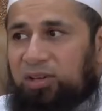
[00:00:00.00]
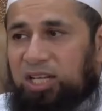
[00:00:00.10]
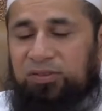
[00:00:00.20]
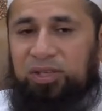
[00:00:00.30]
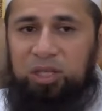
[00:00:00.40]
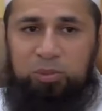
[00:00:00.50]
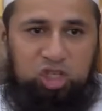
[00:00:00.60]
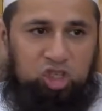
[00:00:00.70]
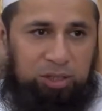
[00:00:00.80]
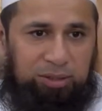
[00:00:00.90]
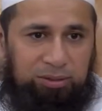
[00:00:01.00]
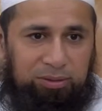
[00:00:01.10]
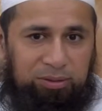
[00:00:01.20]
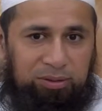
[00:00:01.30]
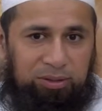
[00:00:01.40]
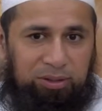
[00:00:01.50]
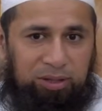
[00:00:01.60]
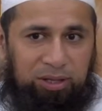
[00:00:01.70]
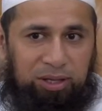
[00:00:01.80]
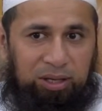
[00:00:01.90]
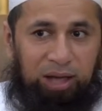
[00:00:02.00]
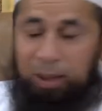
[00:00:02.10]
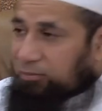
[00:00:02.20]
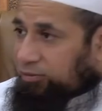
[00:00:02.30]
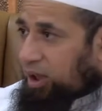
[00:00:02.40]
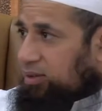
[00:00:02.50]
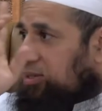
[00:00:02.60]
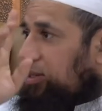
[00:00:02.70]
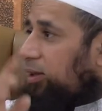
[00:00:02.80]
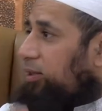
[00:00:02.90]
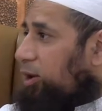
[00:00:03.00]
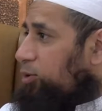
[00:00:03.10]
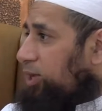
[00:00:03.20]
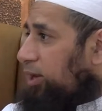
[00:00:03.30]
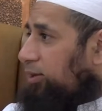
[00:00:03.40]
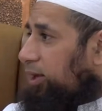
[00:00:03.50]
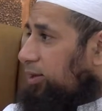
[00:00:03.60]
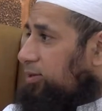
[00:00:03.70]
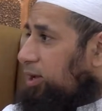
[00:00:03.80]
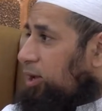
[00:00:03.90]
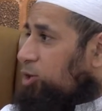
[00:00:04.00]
never leaving the masjid. I'm fasting in those 10 days.